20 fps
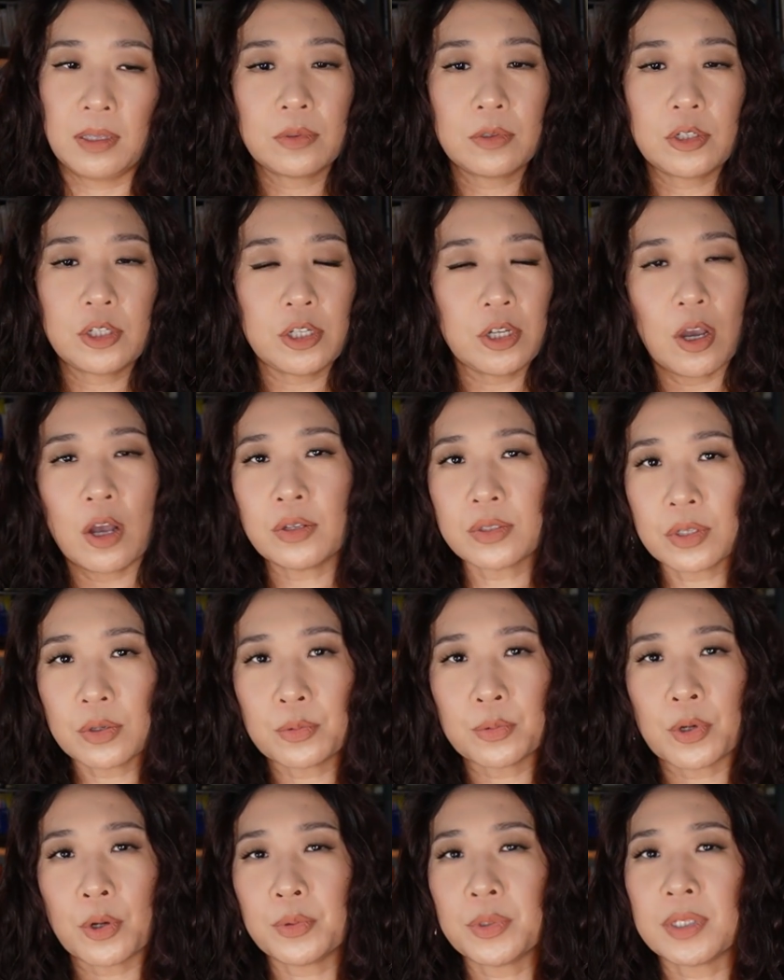She also
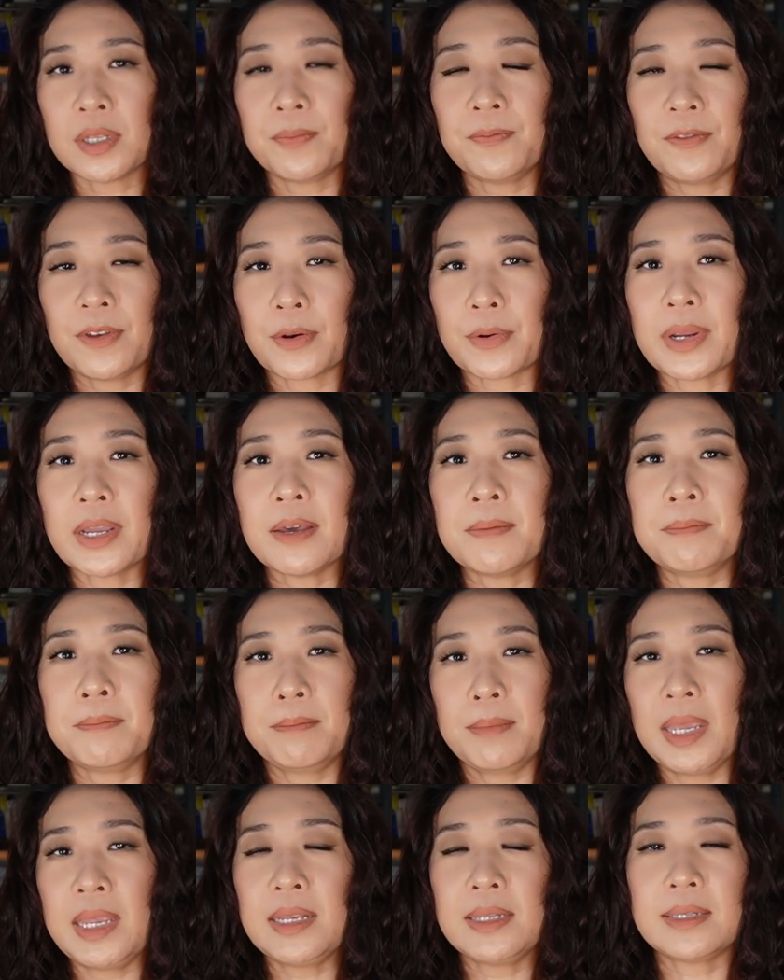wrote some very
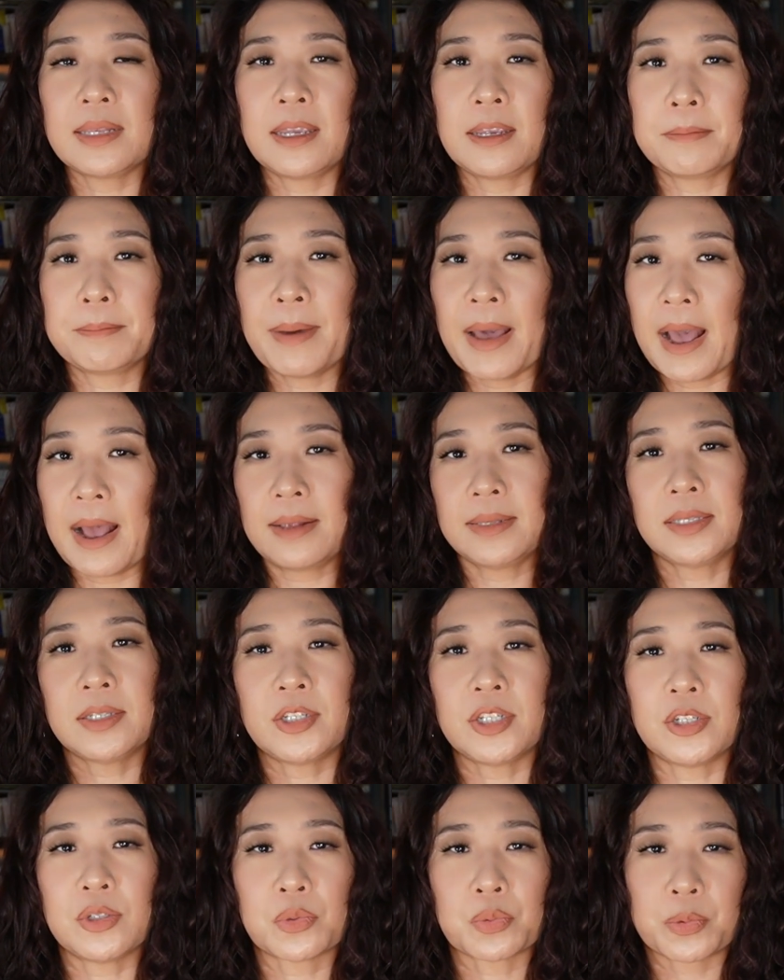amazing
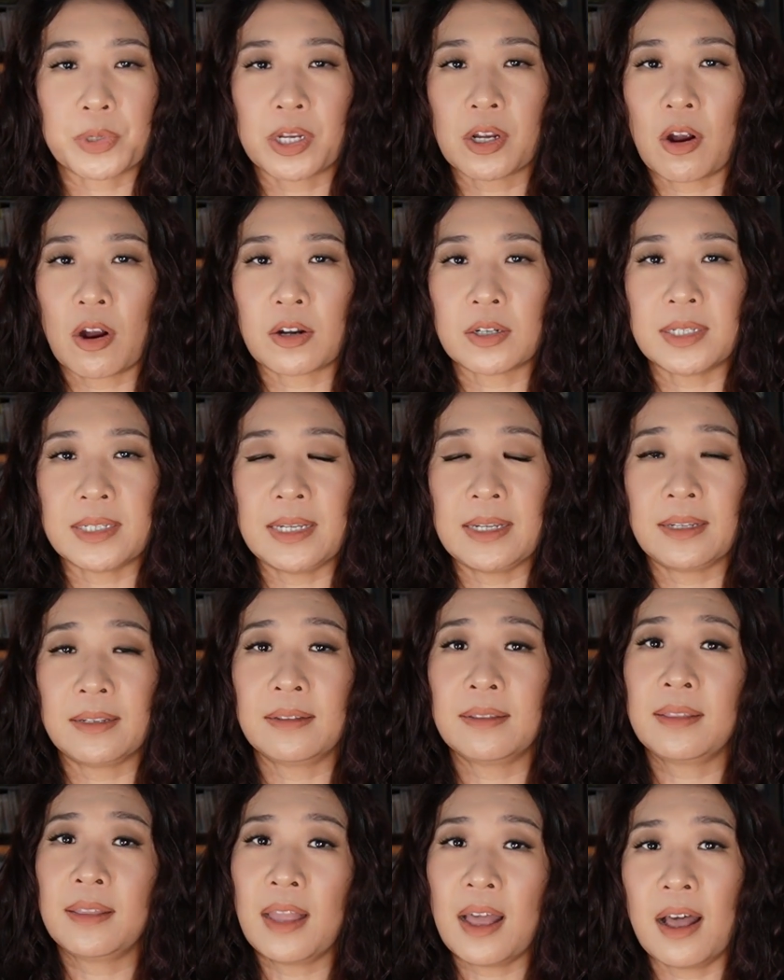passages regarding
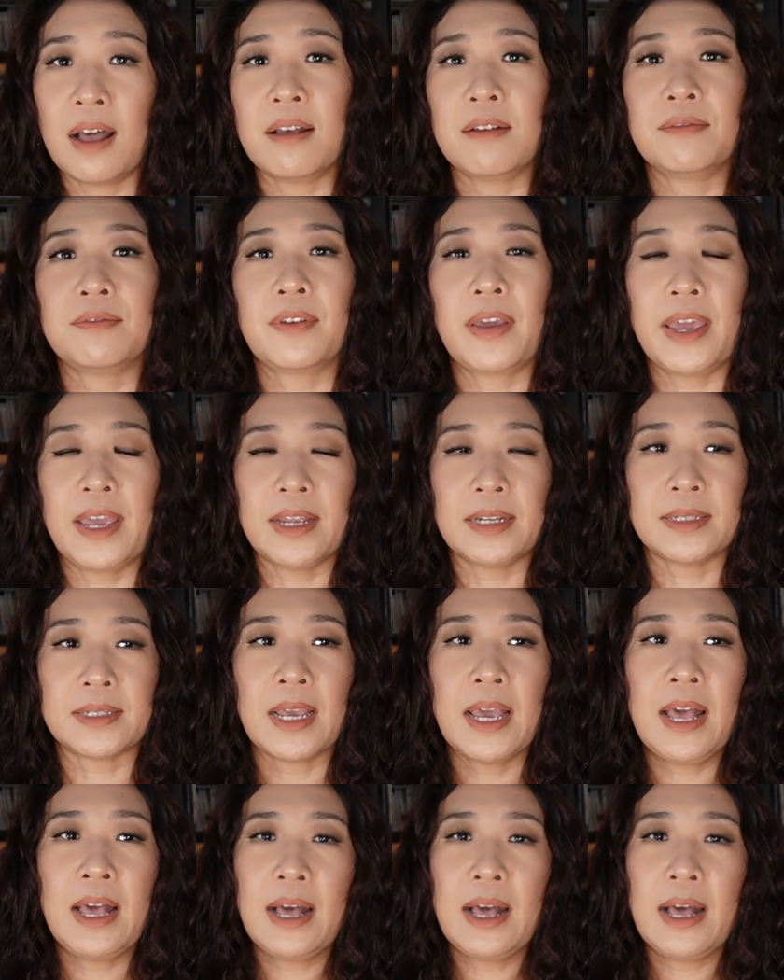love and